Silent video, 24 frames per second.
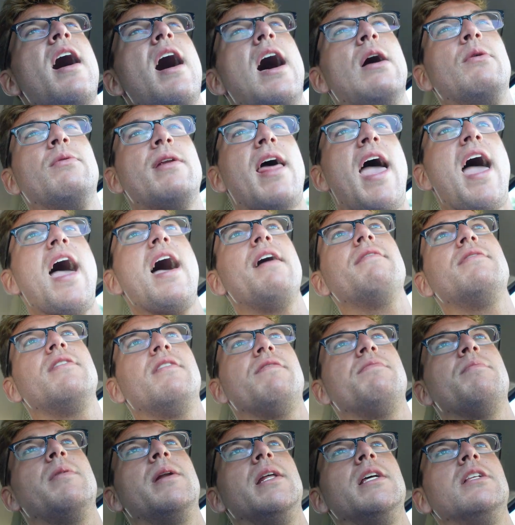I would have
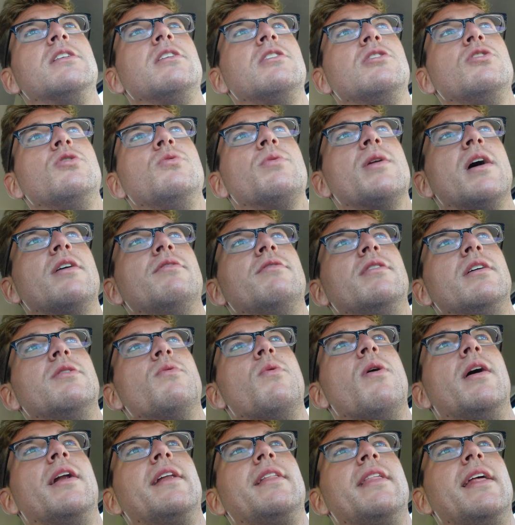enough money to do what I really
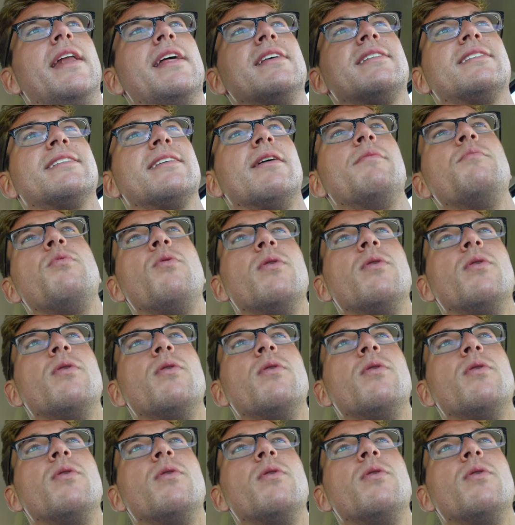wanted, that at some